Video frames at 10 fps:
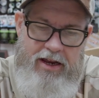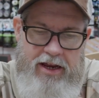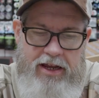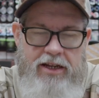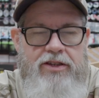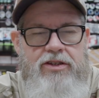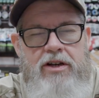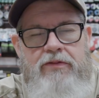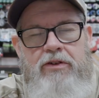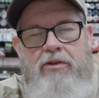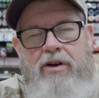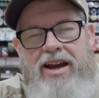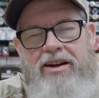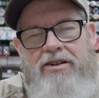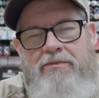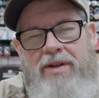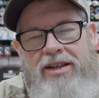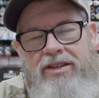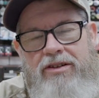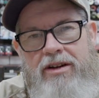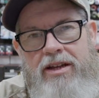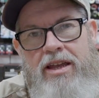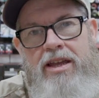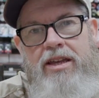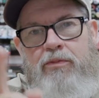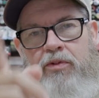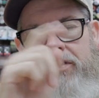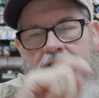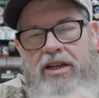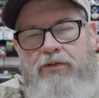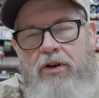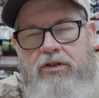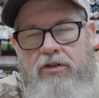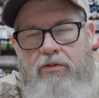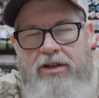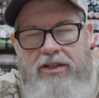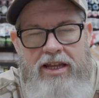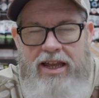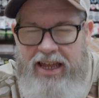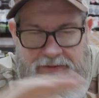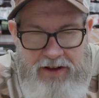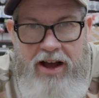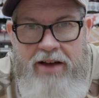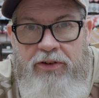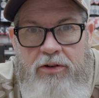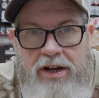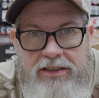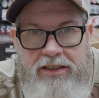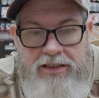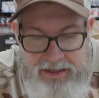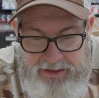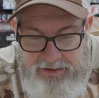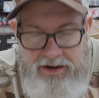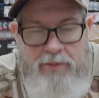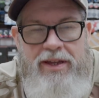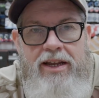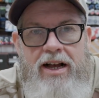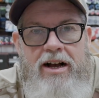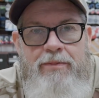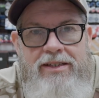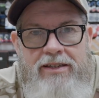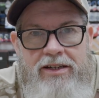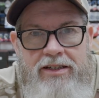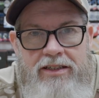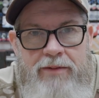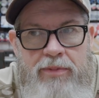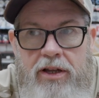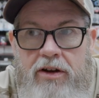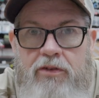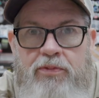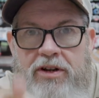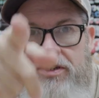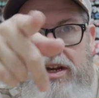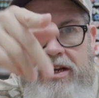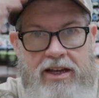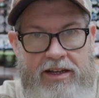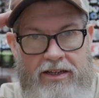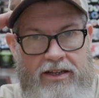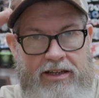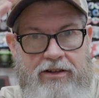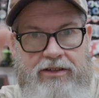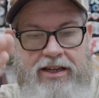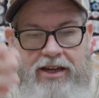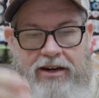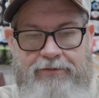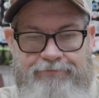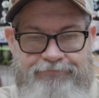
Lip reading: And in Silva, we're right here on Main Street. Appreciate you folks for watching. And if y'all have a question, drop it in the comment section down below. Appreciate you. Y'all take care.